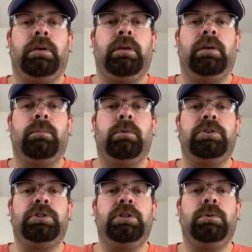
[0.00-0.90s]
And we'll
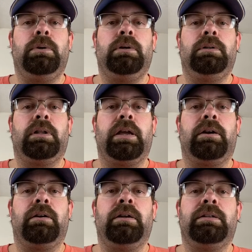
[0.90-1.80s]
see you
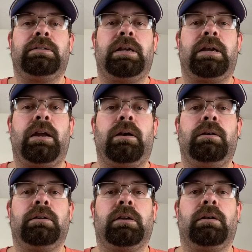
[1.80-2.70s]
later. Take
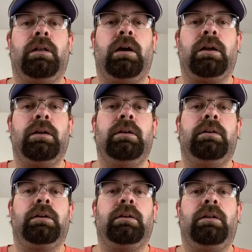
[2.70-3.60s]
care. Good luck.
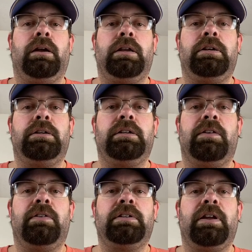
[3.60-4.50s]
Good luck in your
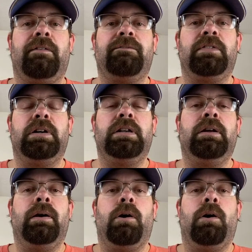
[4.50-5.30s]
endeavors. Have fun.